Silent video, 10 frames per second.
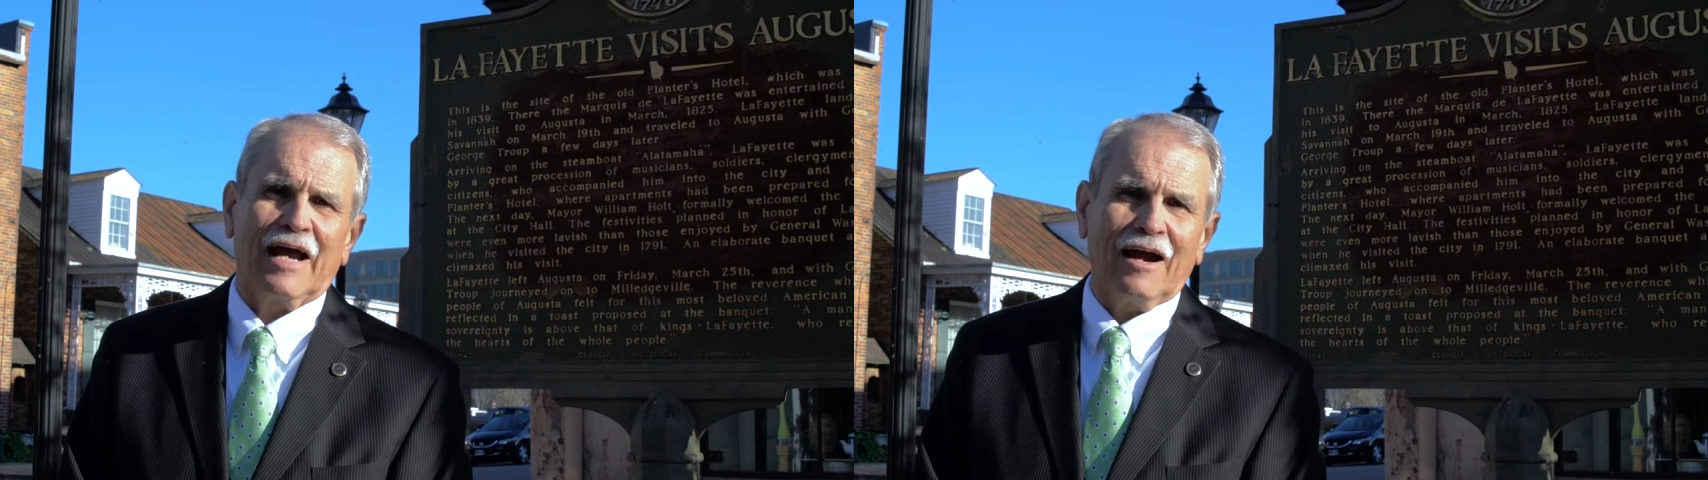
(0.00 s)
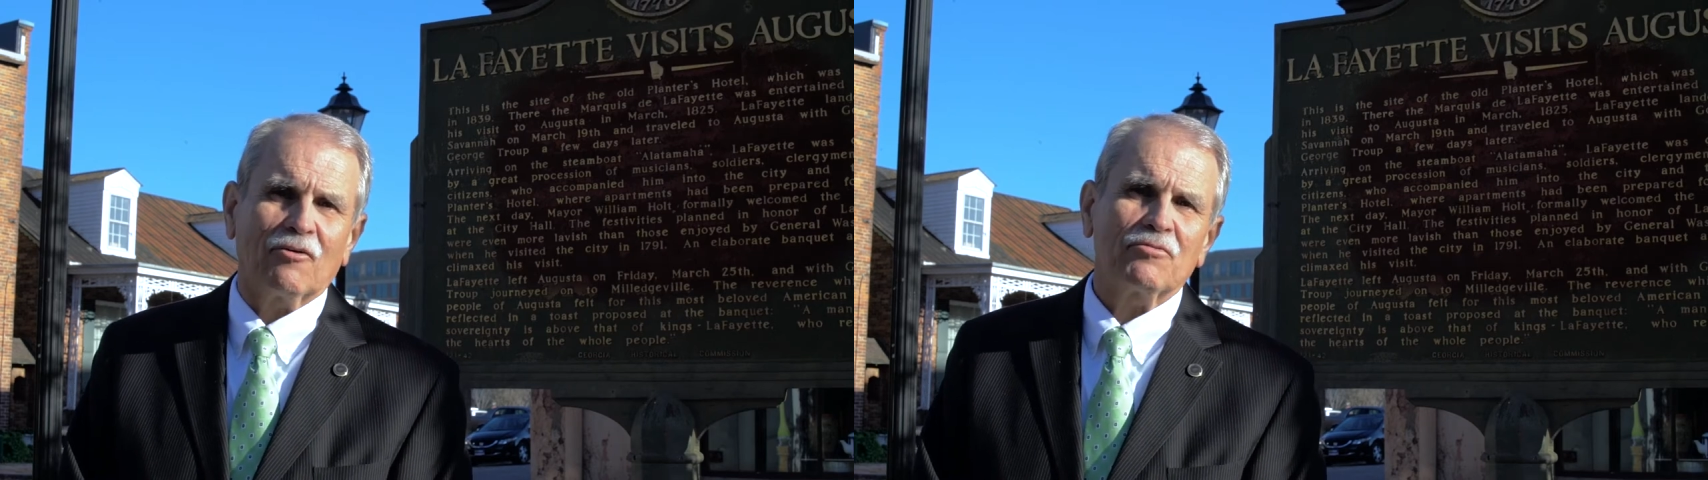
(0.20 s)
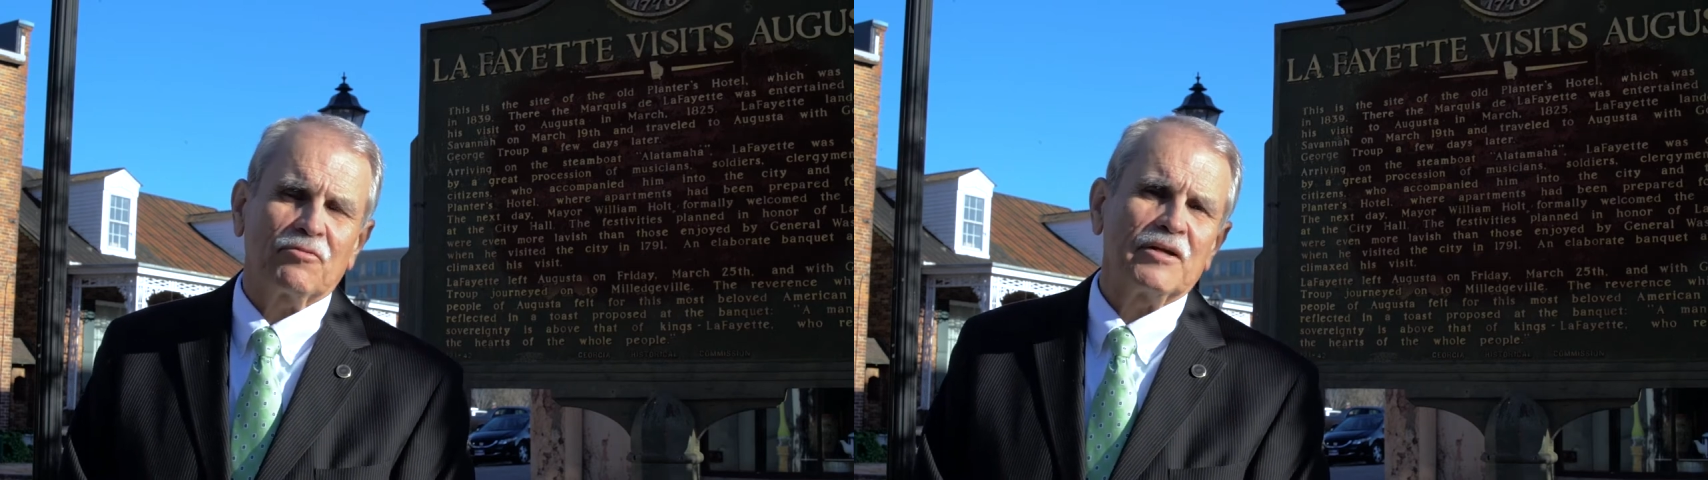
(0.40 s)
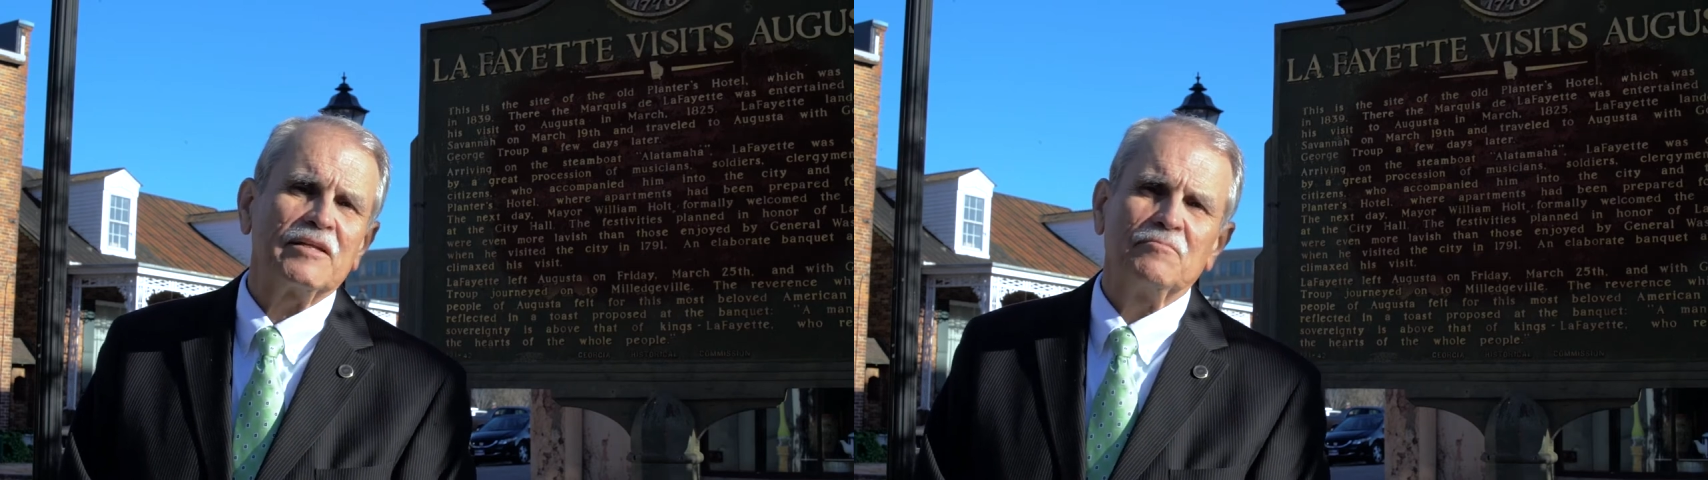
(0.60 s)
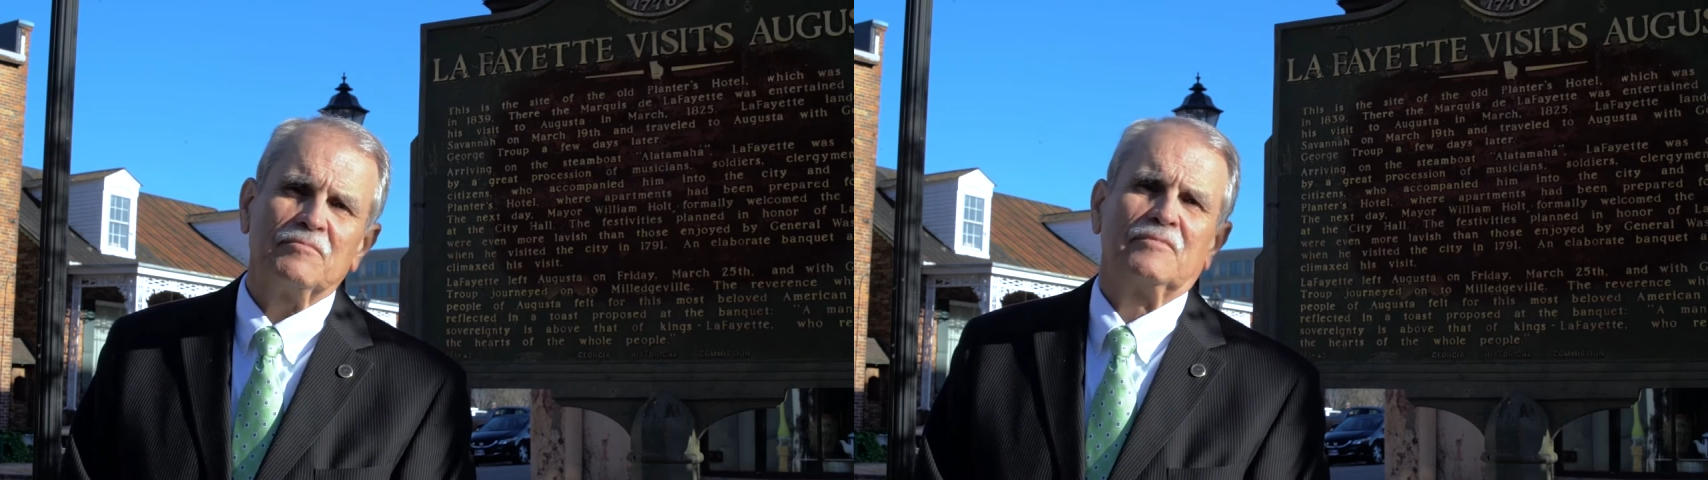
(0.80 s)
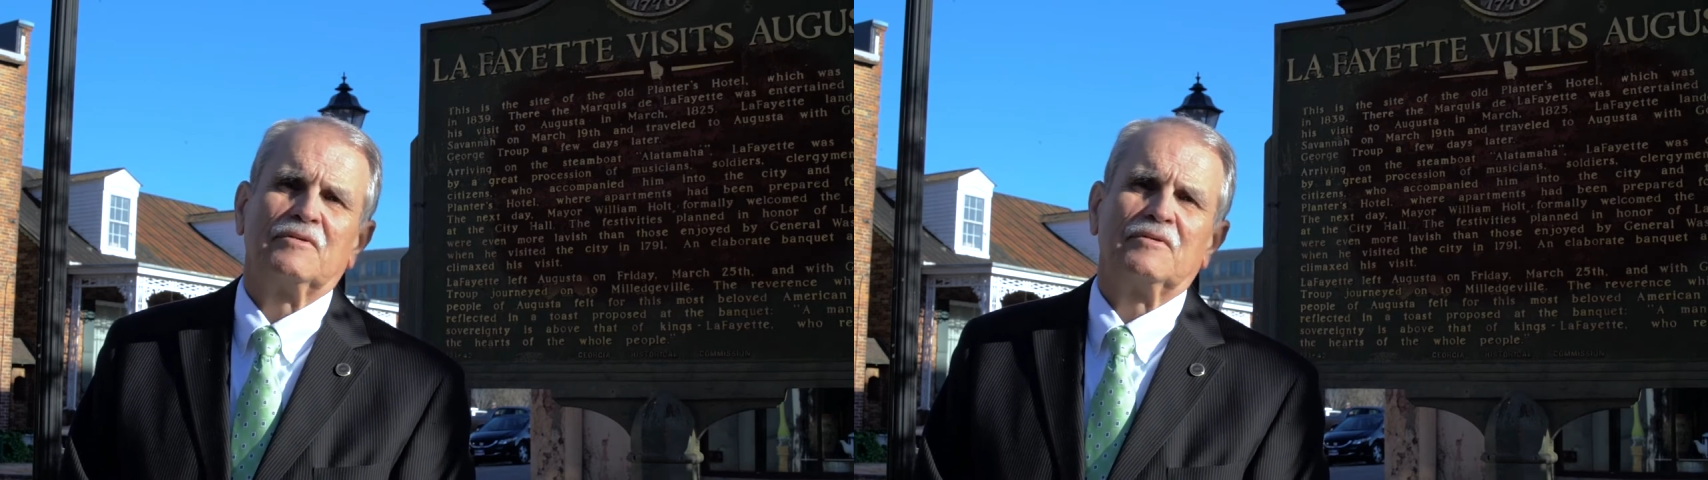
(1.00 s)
our freedom.